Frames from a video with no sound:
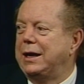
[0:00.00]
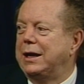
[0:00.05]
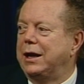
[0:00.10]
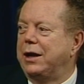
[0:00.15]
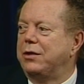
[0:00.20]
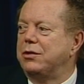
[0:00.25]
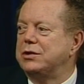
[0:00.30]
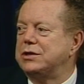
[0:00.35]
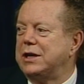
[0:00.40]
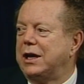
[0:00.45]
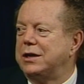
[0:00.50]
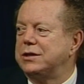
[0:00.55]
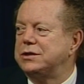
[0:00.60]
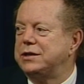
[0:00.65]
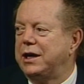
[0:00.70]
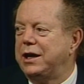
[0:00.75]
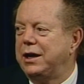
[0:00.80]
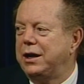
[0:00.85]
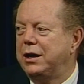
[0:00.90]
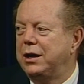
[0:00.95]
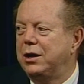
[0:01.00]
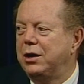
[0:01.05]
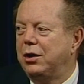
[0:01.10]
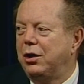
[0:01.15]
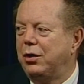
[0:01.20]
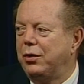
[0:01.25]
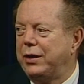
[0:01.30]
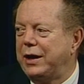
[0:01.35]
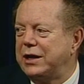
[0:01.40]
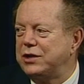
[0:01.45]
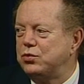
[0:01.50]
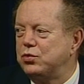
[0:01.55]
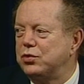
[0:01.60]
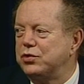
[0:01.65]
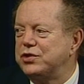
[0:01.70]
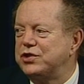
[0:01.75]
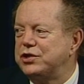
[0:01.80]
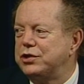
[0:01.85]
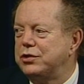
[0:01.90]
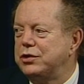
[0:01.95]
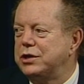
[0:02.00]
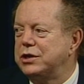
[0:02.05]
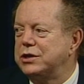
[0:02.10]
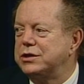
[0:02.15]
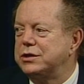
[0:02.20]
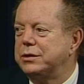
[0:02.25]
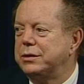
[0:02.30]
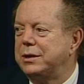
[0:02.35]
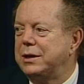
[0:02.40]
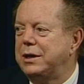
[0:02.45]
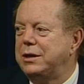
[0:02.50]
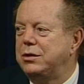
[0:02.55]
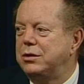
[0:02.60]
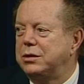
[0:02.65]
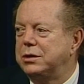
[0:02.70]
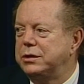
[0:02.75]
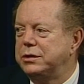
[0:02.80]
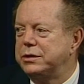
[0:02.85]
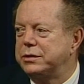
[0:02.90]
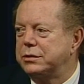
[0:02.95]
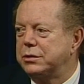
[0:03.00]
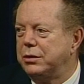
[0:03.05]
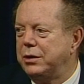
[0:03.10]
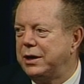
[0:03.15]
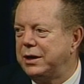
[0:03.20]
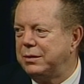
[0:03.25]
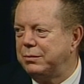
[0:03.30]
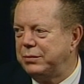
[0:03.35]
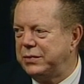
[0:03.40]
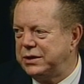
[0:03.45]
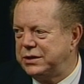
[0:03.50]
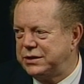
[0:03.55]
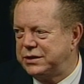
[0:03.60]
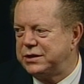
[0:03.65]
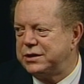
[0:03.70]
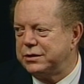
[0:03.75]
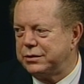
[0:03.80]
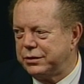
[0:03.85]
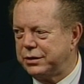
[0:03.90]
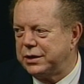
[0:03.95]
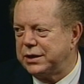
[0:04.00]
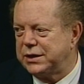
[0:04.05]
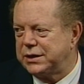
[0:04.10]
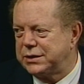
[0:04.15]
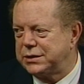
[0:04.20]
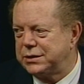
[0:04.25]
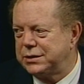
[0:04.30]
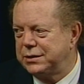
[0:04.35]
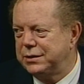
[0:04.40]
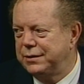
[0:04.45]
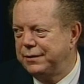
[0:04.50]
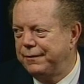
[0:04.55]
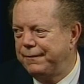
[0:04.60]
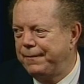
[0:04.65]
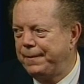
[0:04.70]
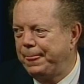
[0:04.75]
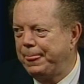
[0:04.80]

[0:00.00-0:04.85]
And others, I'll say, oh, that's real serious, so then you can just go ahead and be serious.